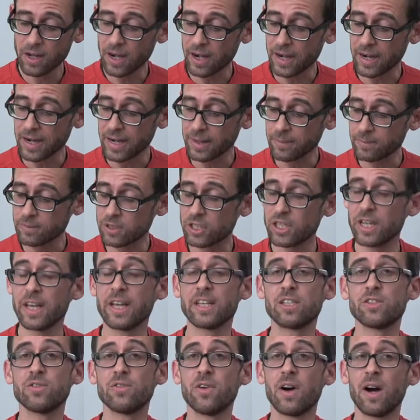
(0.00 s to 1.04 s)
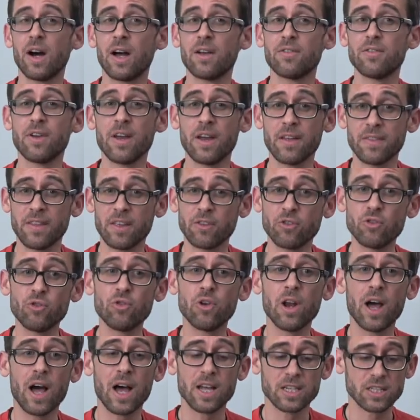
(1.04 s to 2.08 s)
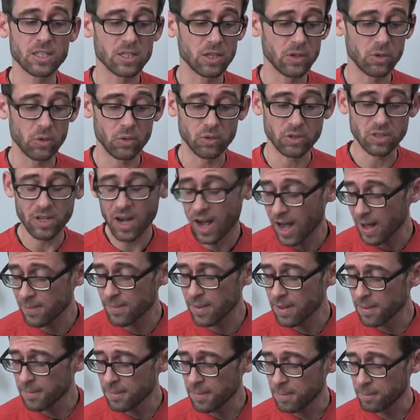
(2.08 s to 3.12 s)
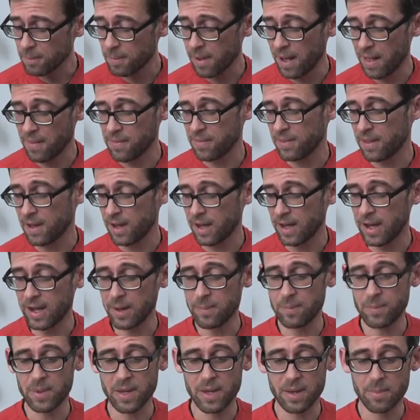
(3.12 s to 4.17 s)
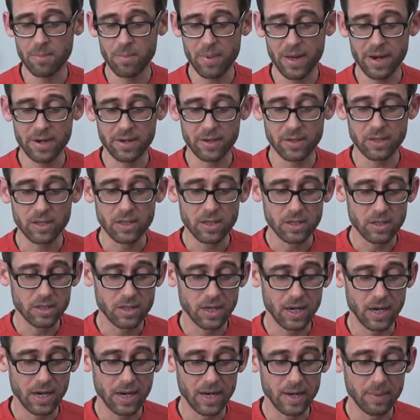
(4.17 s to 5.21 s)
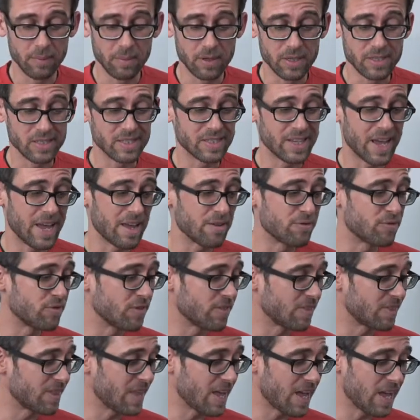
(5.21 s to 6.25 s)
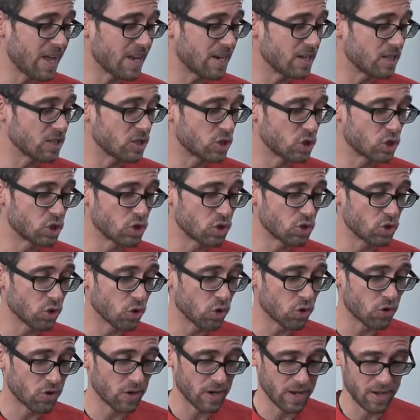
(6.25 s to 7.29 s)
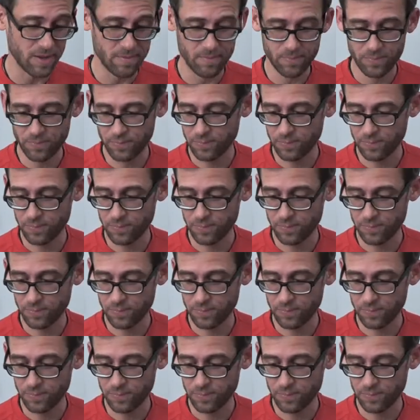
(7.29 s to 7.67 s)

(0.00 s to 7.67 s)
um, G H five, they do last a long time, but I'd be better um, safe than sorry.